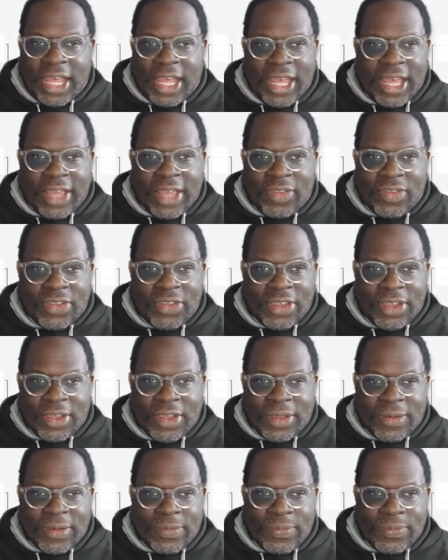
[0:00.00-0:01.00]
And
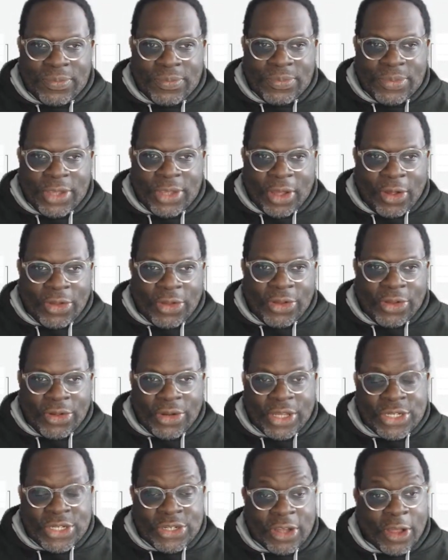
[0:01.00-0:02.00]
um, we all know
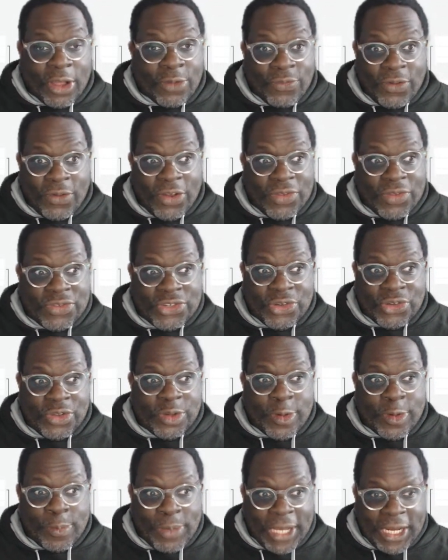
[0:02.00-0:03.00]
that Jacque Vaughn
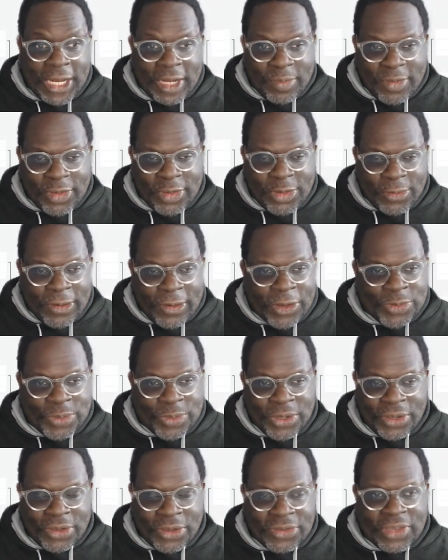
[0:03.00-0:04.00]
shouldn't complain about the refs
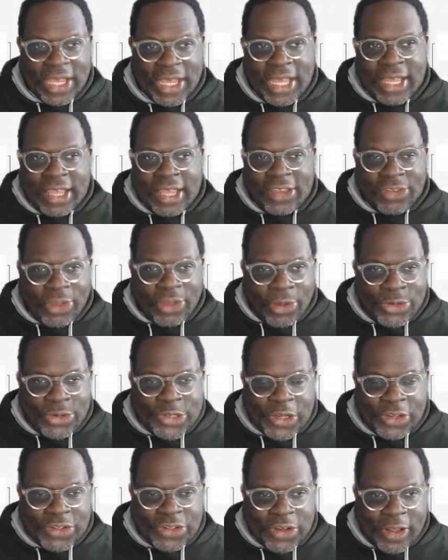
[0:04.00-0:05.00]
because his
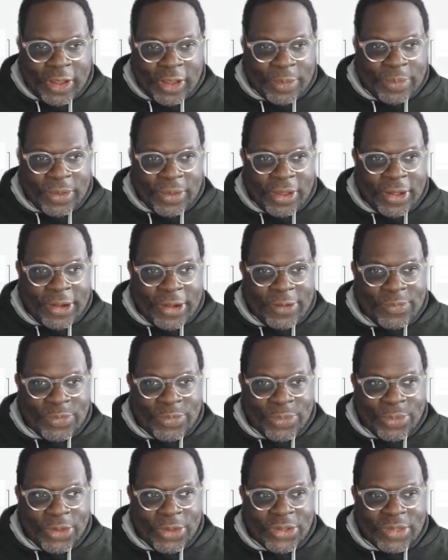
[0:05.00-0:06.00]
coaching job
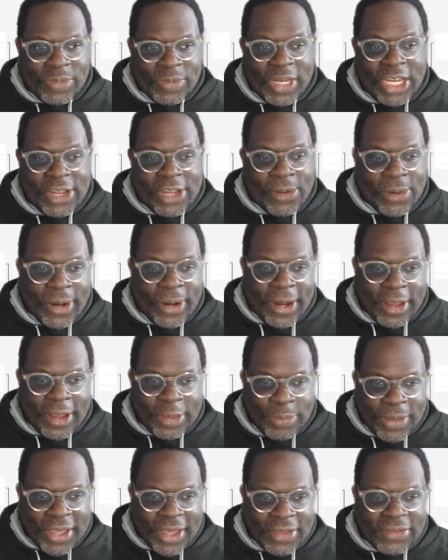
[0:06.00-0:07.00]
um, was mediocre
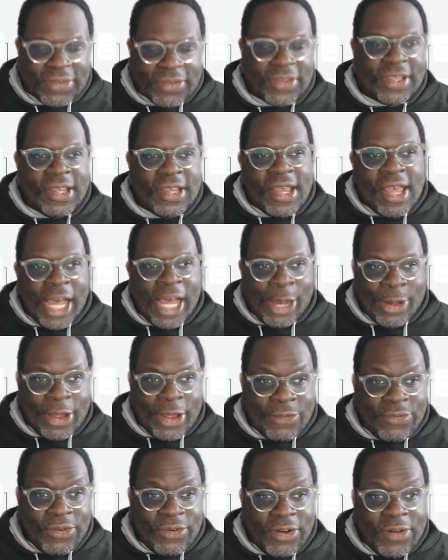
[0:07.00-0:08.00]
at best.
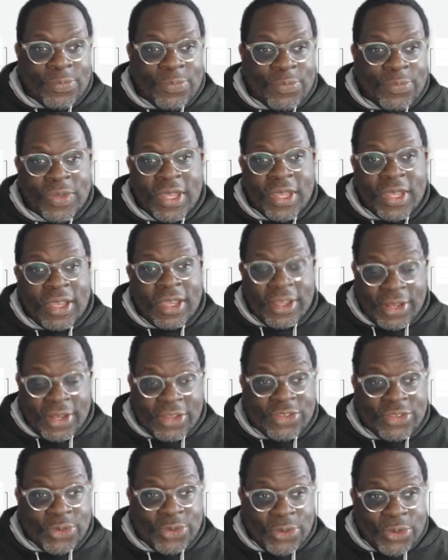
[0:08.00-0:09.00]
However, it
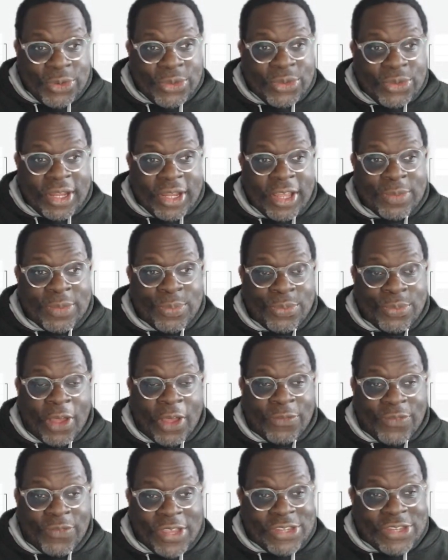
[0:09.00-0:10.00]
is true that
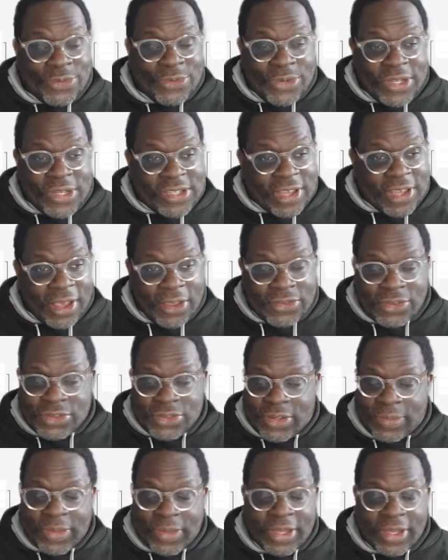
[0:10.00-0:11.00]
offensive three seconds is
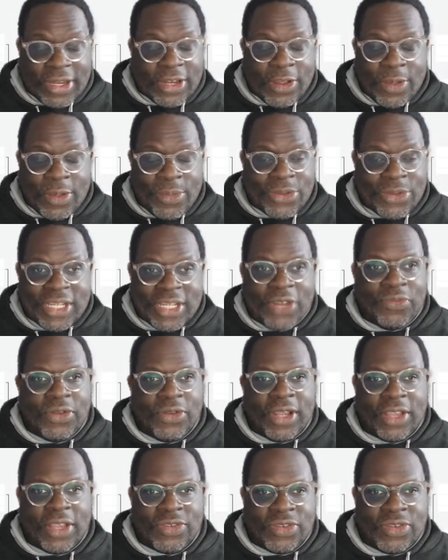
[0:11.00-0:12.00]
something that almost
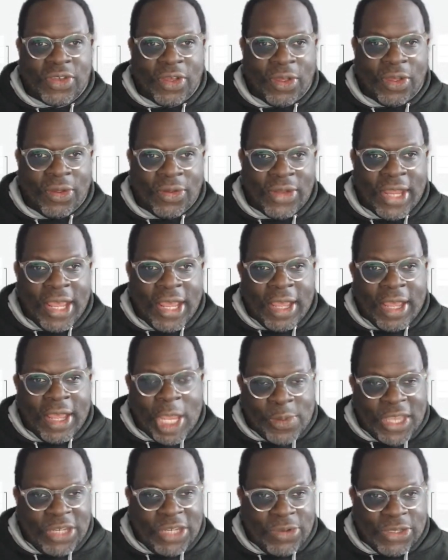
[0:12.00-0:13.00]
never gets called,
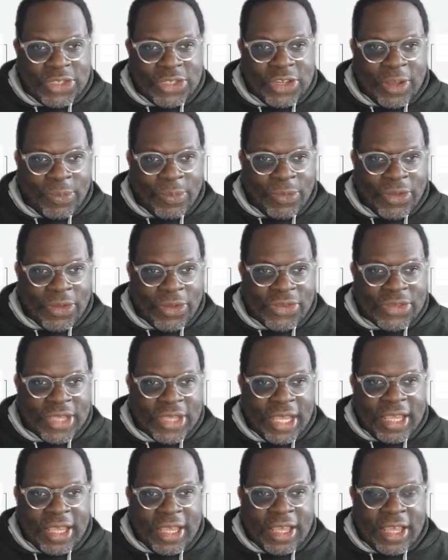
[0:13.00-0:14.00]
especially when
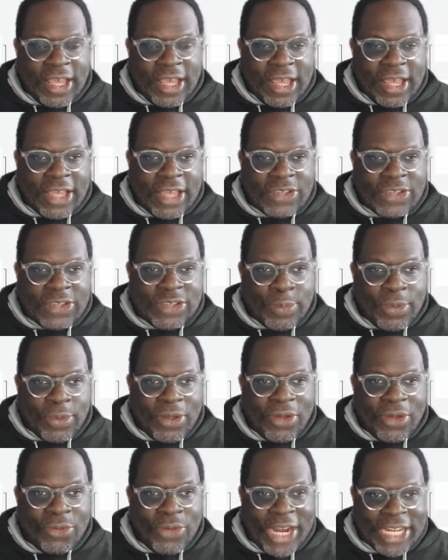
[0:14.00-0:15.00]
someone uh, has the
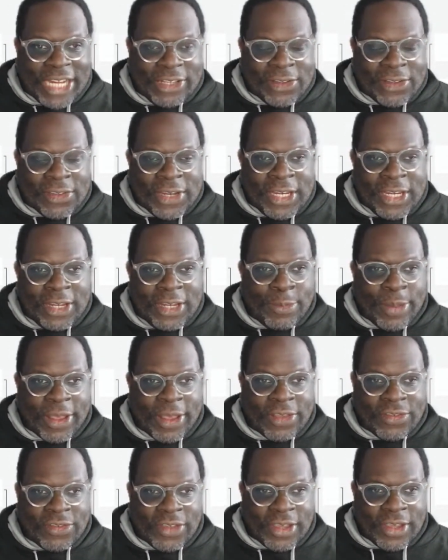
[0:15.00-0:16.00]
ball right underneath the
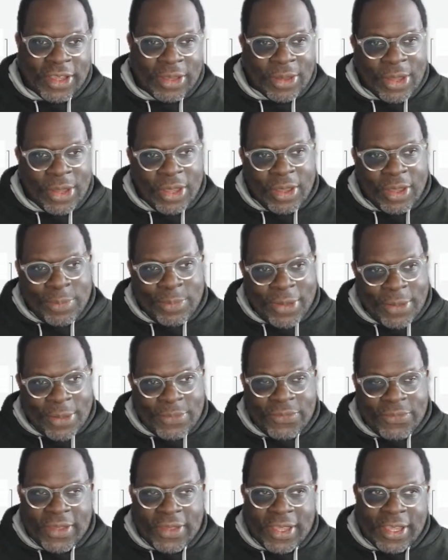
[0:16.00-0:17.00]
basket,
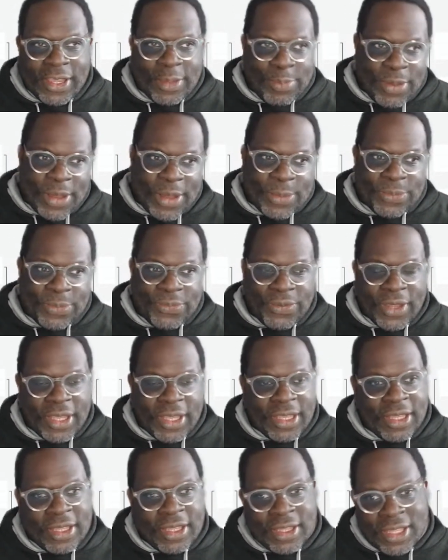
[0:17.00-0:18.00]
pump fake, pump
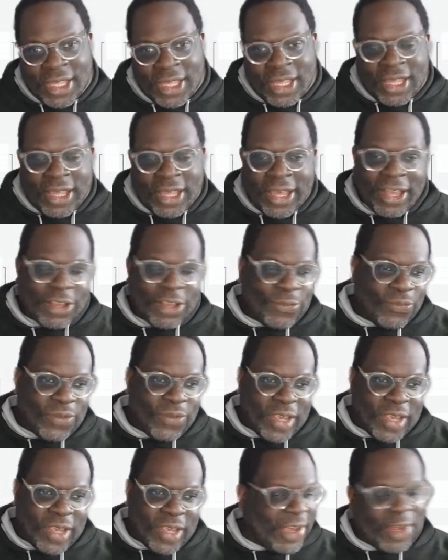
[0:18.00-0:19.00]
fake, head
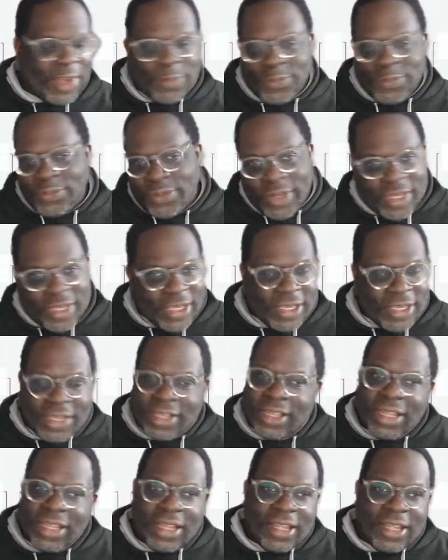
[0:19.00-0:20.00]
fake, up
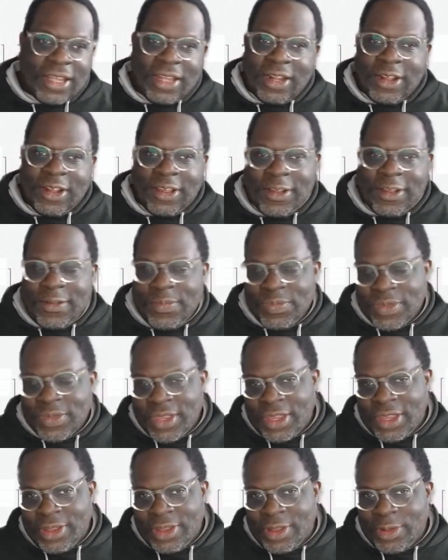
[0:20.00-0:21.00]
fake, um,
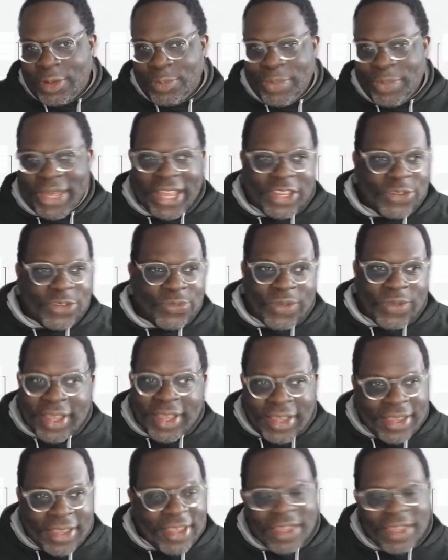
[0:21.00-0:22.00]
you know, pass
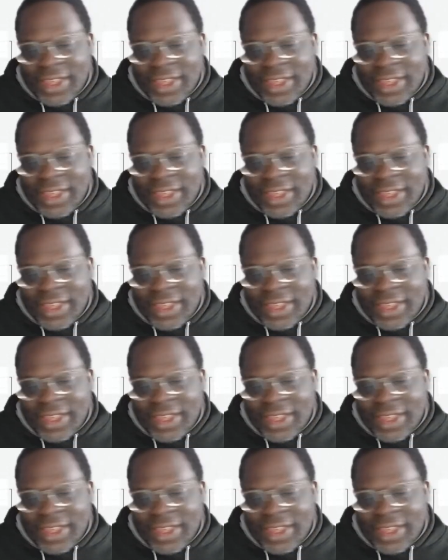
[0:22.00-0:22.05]
fake